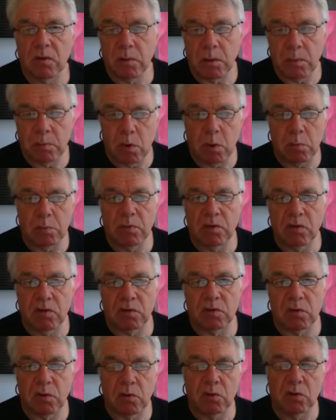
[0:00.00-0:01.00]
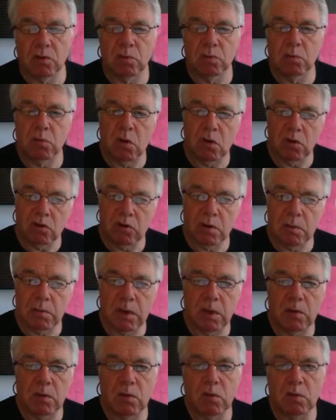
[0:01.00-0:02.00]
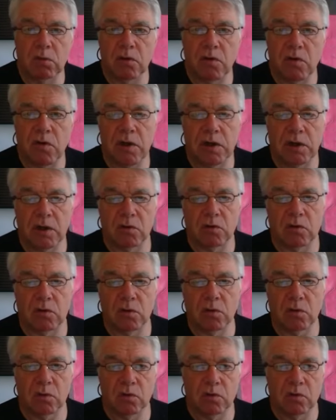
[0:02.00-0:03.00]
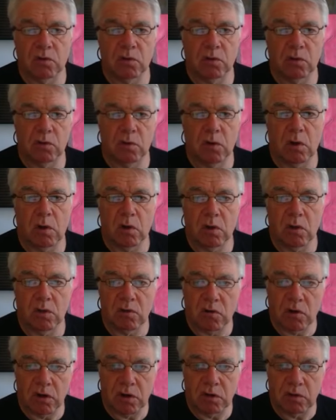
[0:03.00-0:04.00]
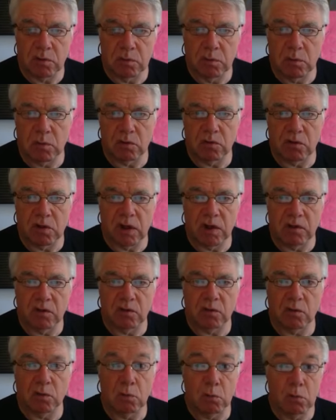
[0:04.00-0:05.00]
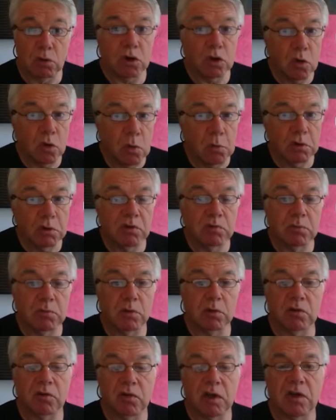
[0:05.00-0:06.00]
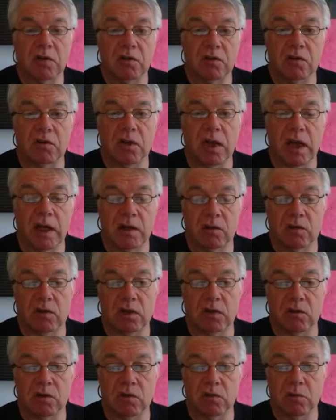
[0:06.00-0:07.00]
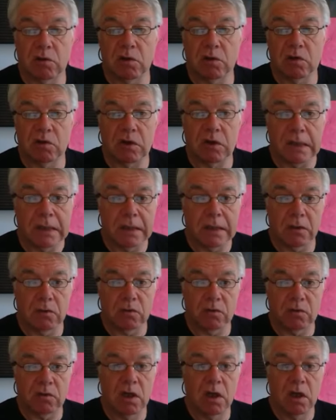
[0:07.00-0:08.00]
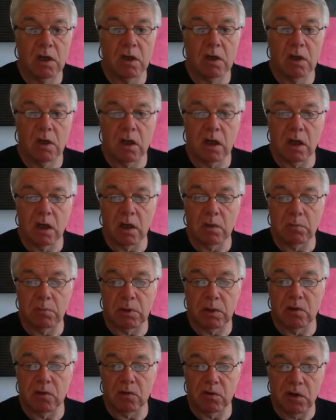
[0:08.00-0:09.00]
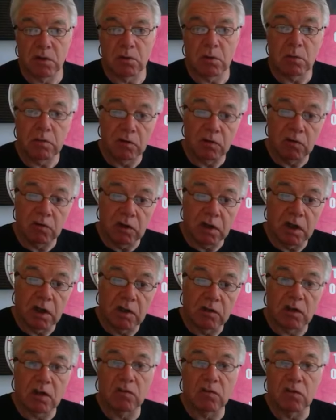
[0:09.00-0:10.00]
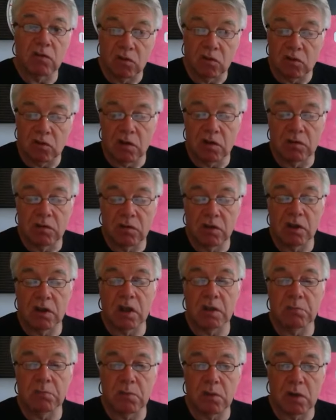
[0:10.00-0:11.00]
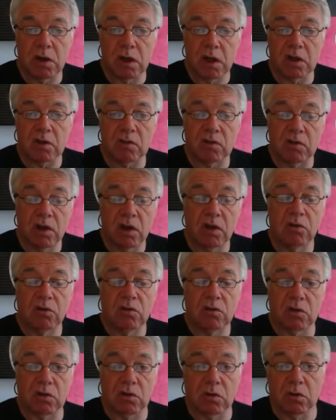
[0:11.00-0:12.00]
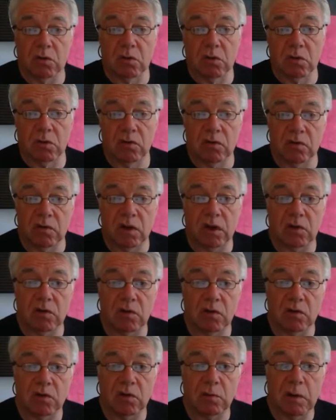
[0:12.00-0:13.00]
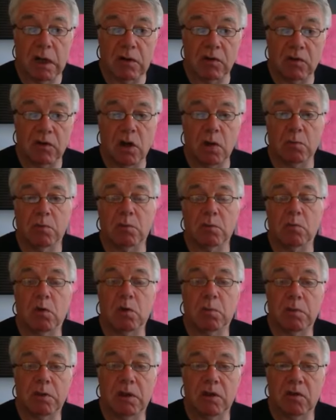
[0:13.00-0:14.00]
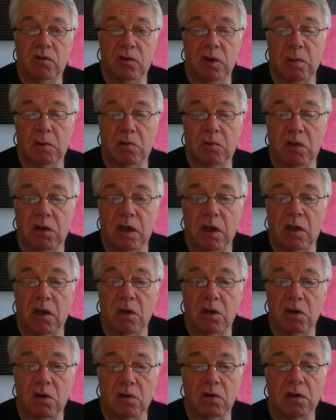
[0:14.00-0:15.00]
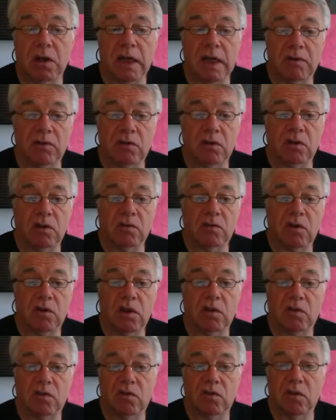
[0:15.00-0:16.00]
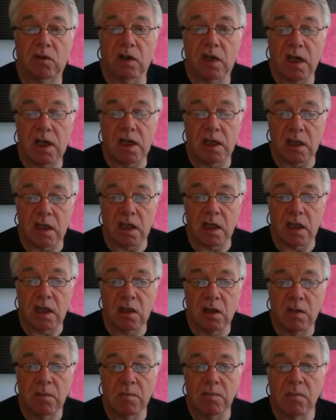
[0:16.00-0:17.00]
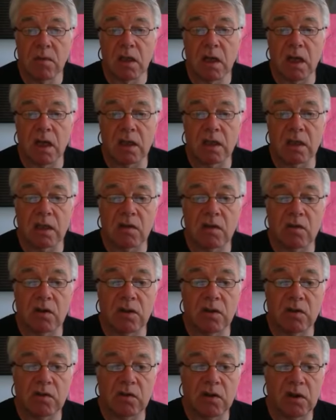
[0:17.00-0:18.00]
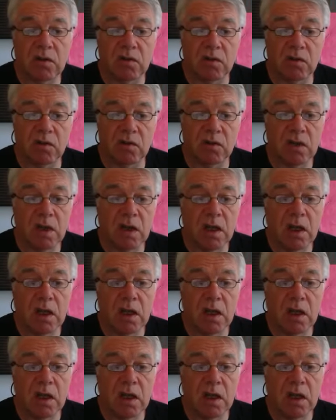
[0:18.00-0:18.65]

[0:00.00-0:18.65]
The problem is, of course, what about all the training schools who are trying to book tests or would normally have booked tests at centres which are closed? Because they're obviously going to have to shift their bookings to centres that are actually open. Well, it seems that they are not getting the tests that they need at these other centres.